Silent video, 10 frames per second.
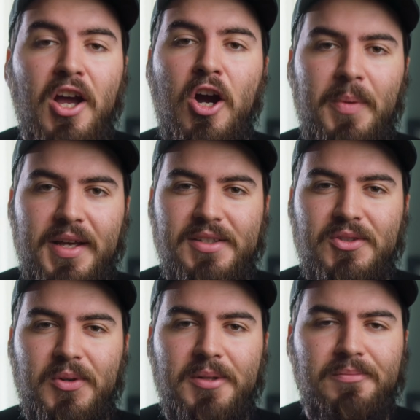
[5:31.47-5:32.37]
Hope you guys
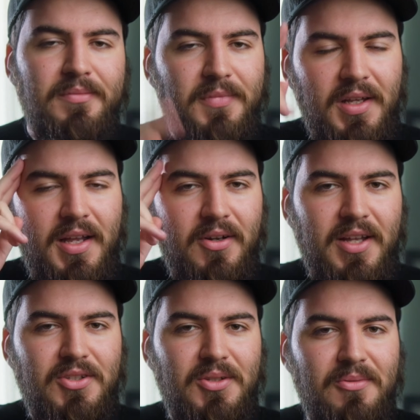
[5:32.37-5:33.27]
enjoyed it, and I'll
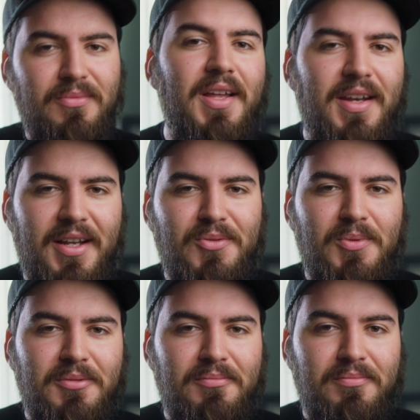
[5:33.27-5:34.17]
catch you in the next
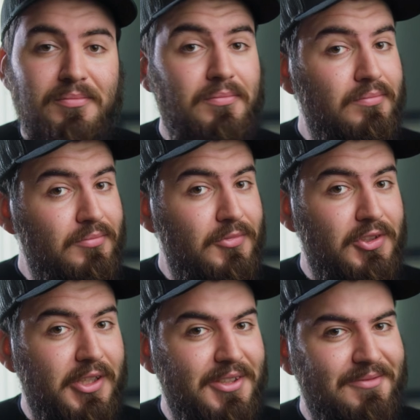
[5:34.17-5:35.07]
one. See ya.